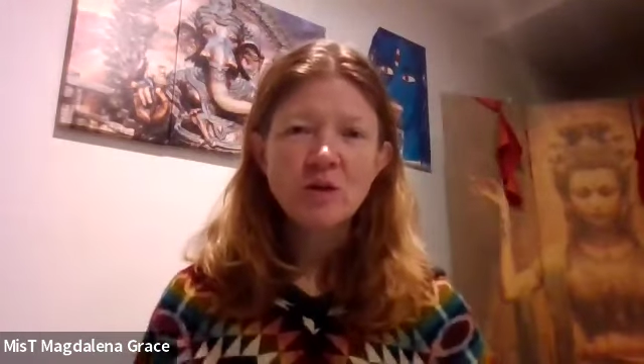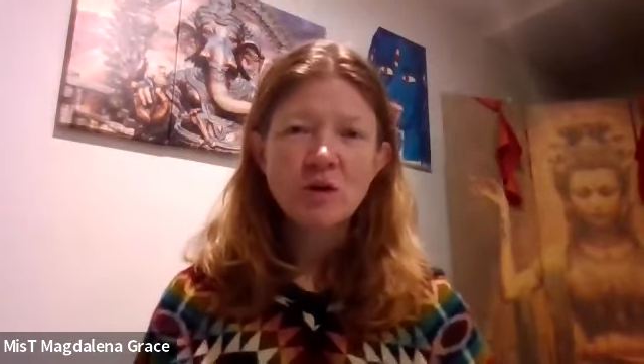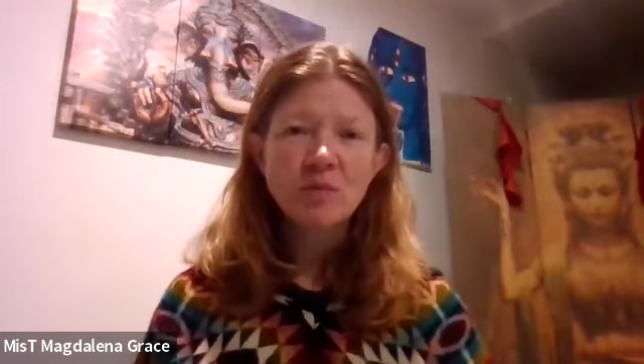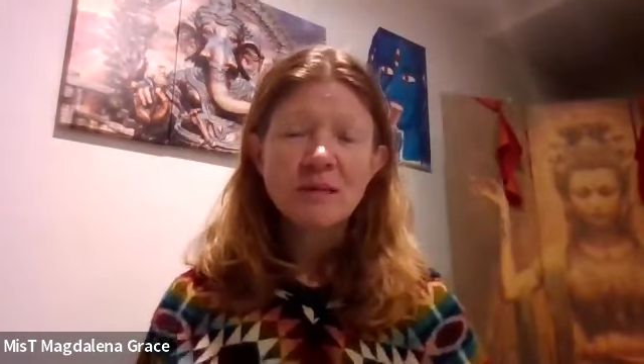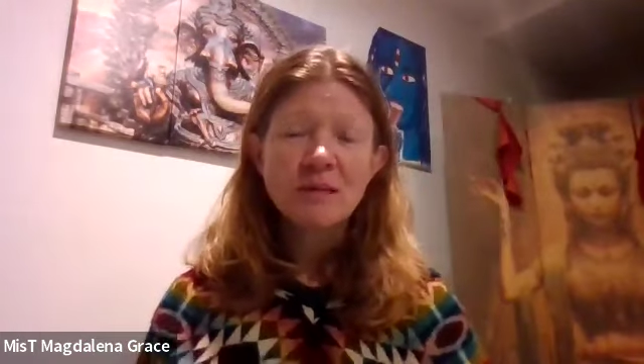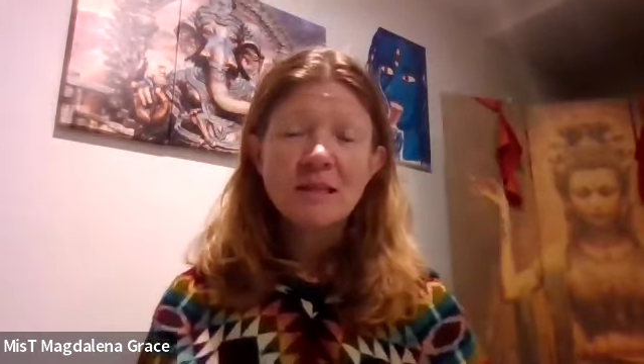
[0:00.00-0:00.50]
You
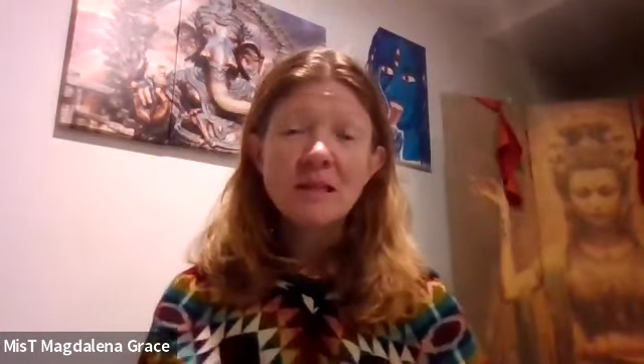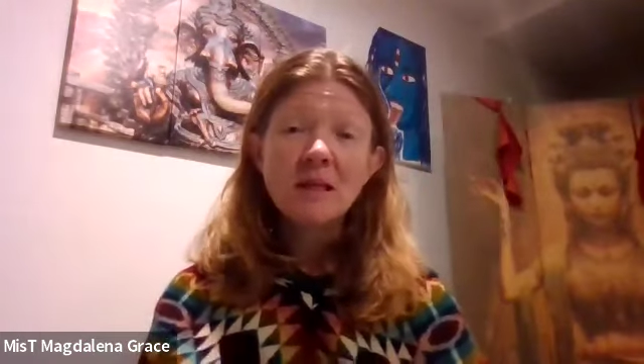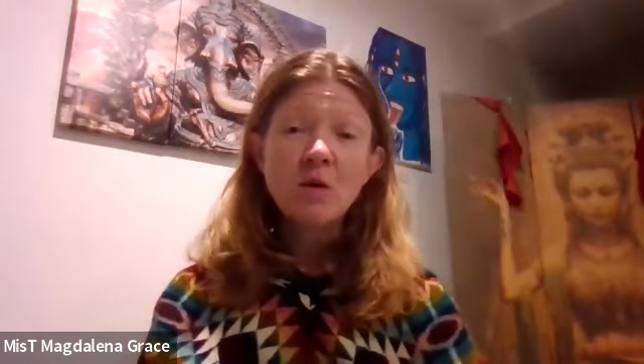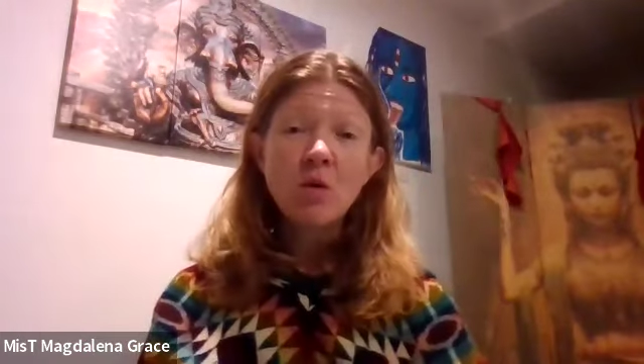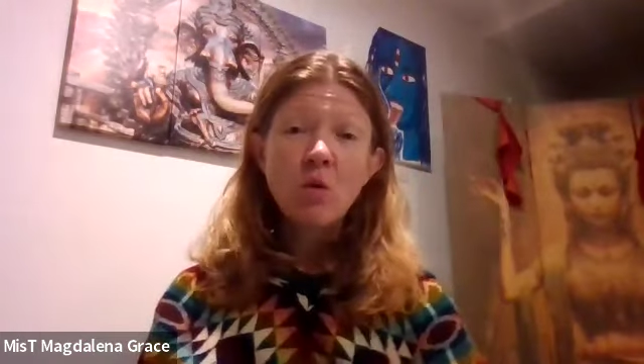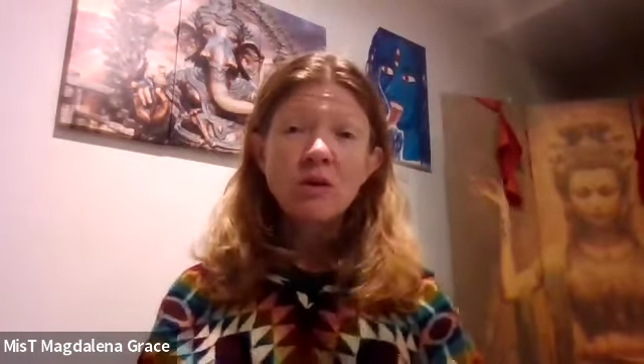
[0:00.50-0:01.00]
can be
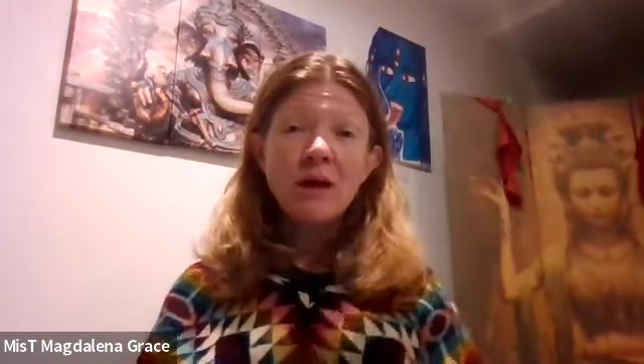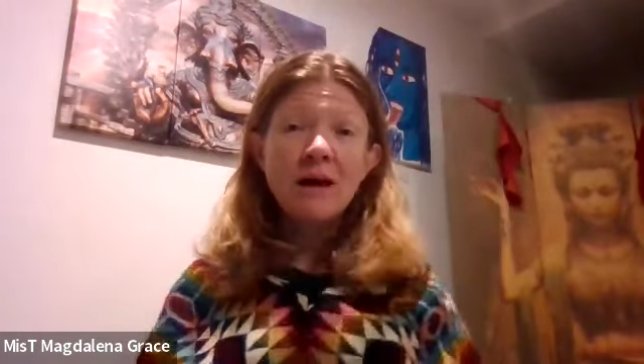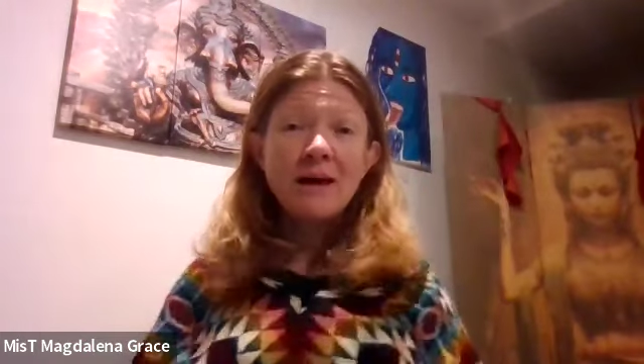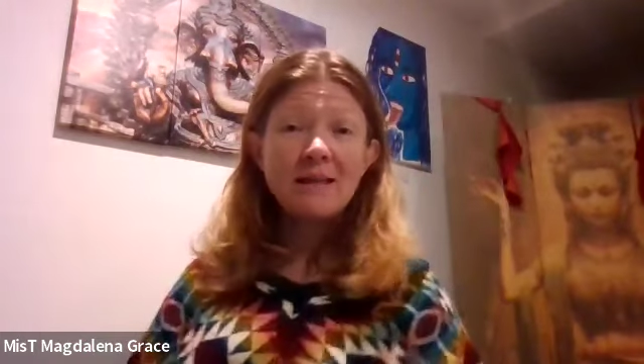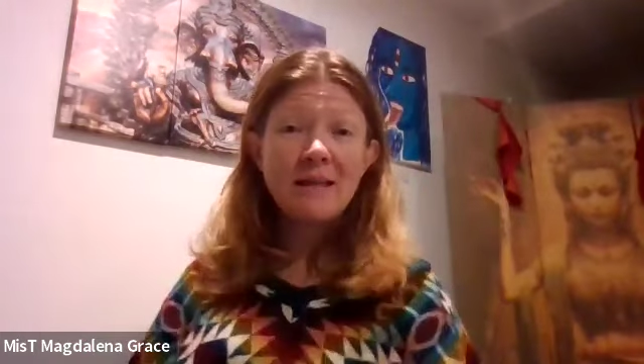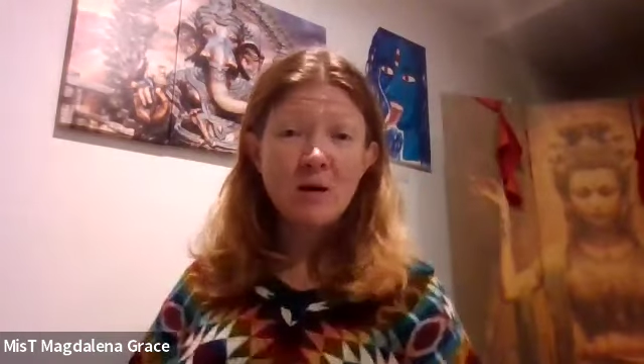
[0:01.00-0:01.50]
seated or
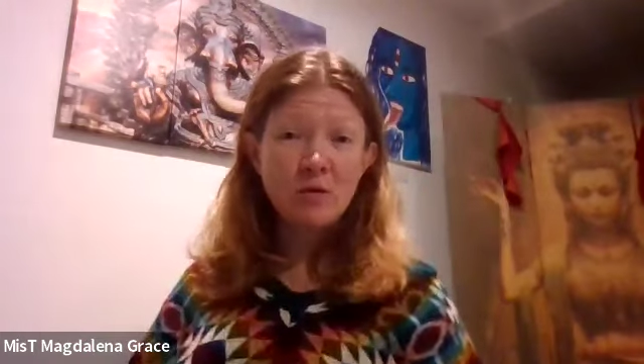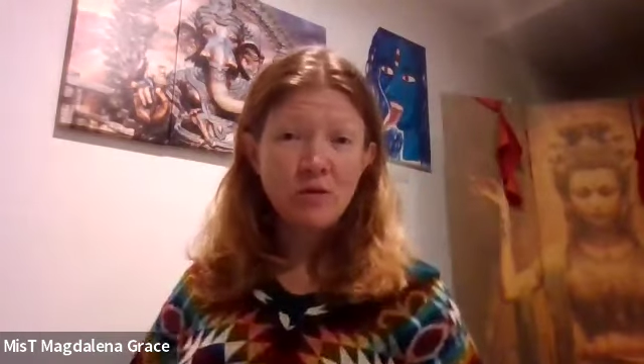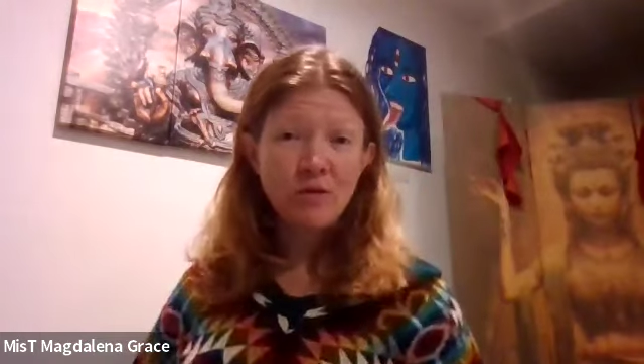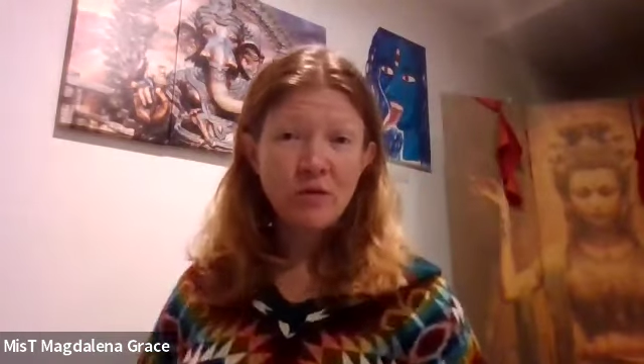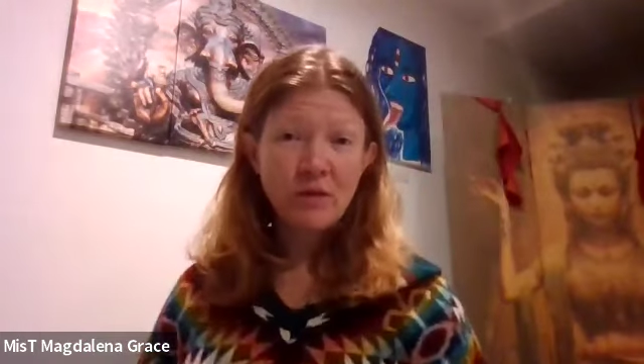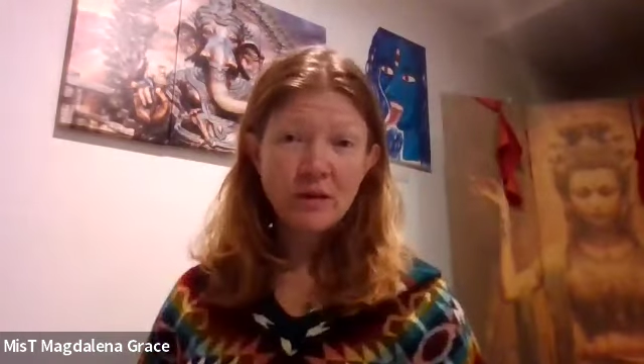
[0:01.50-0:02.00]
lying down
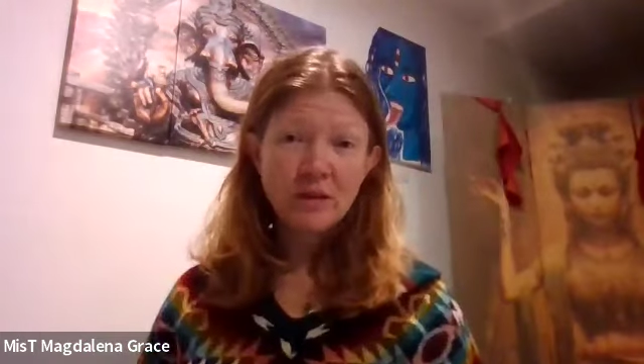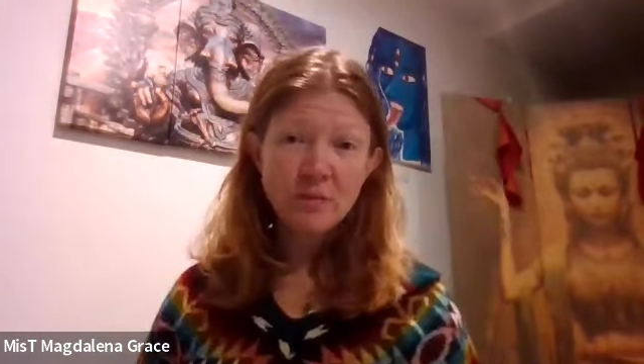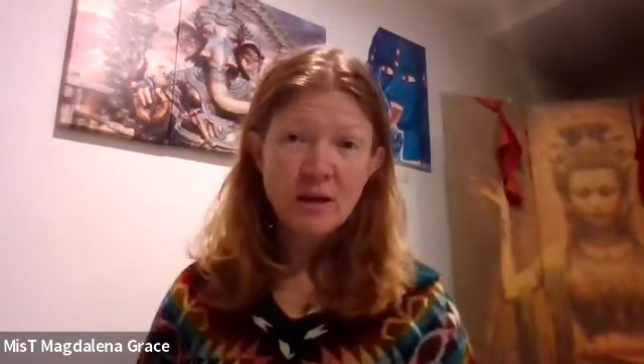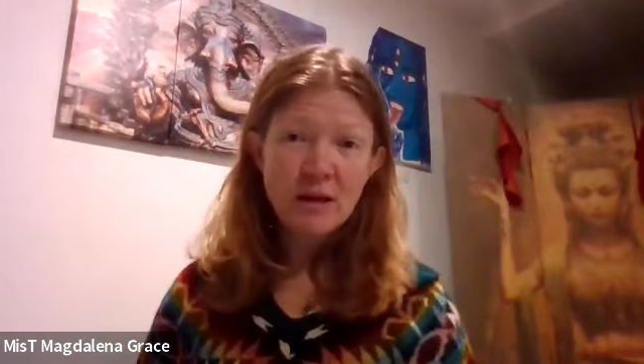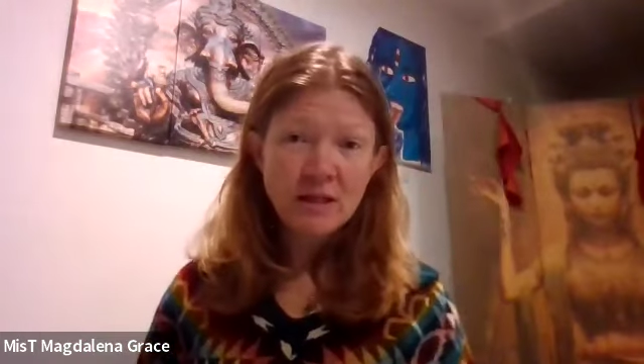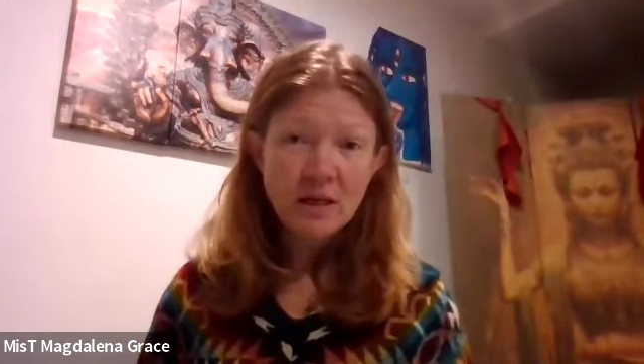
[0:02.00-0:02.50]
for this
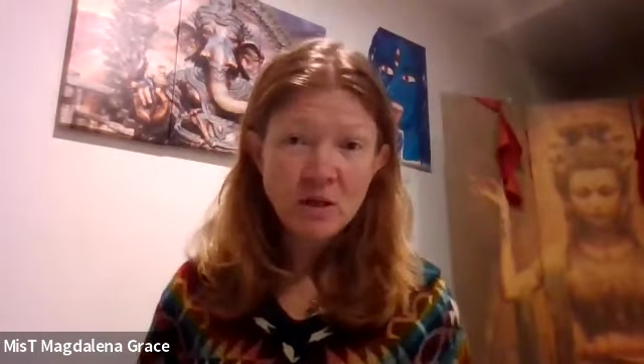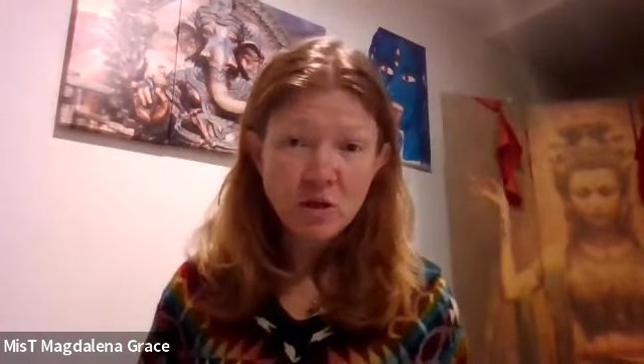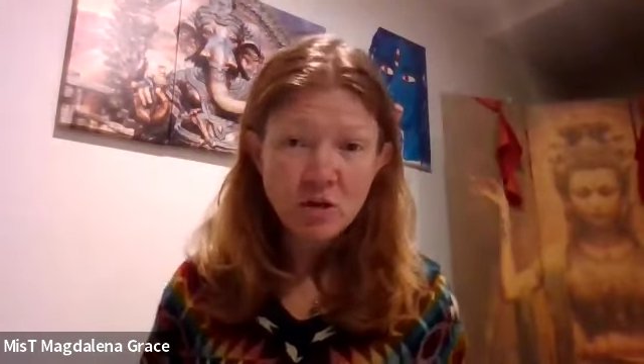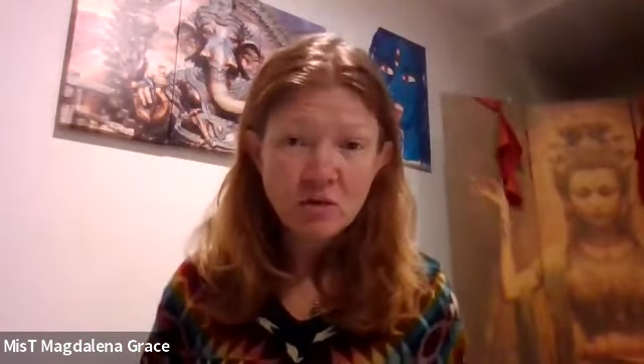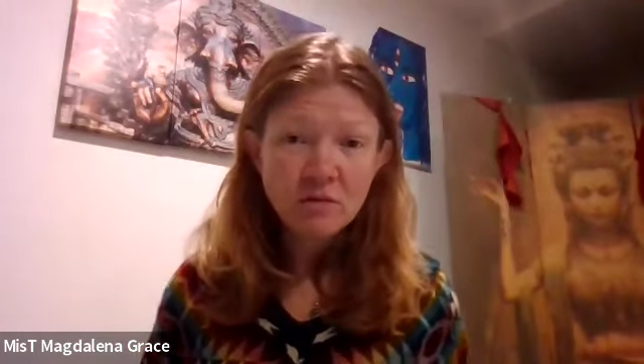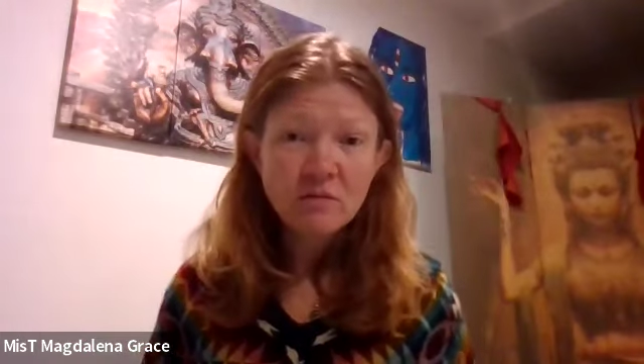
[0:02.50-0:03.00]

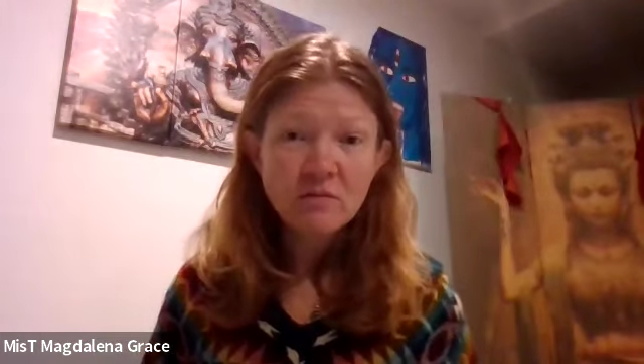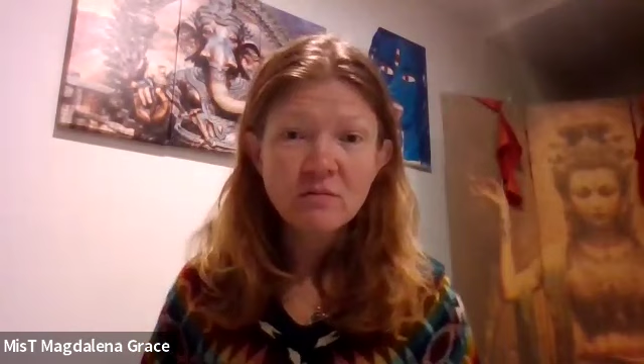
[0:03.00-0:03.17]
meditation.